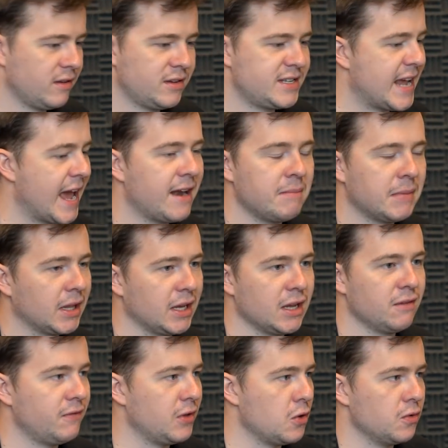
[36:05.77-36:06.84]
10 million
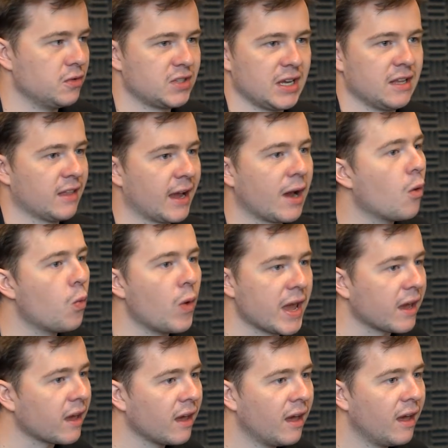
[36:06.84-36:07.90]
views in like a
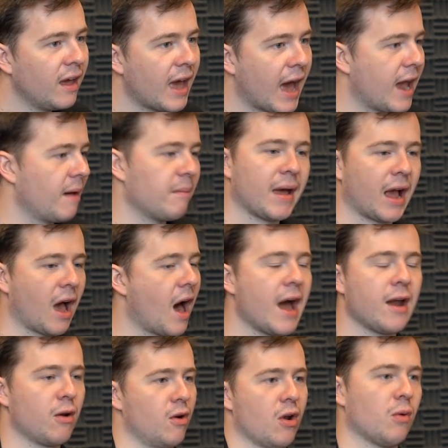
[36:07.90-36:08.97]
week. And I'm like, I
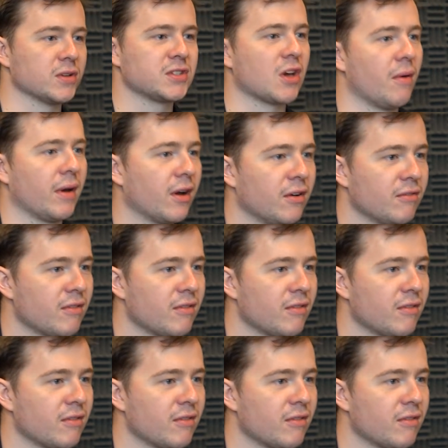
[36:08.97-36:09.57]
don't know what's going on